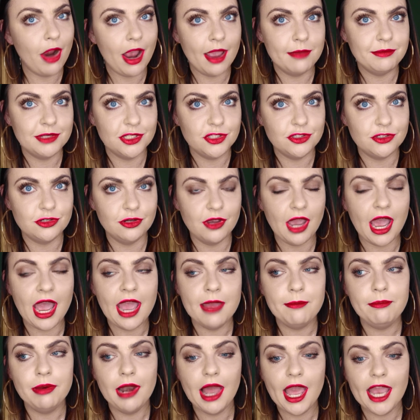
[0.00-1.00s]
primer too.
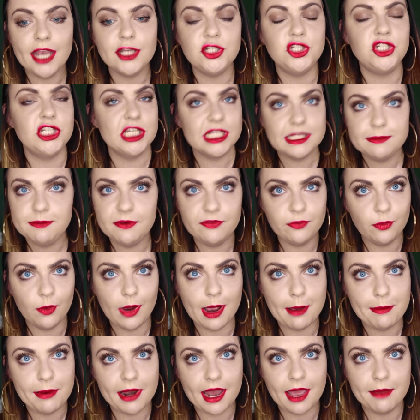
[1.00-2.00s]
I apply it just
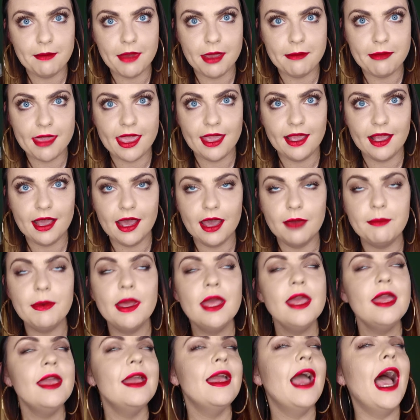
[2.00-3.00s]
before I apply my
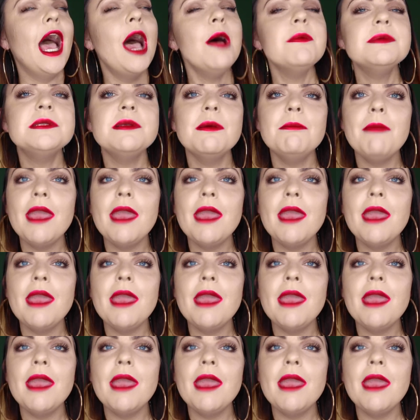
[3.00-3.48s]
makeup. Helps my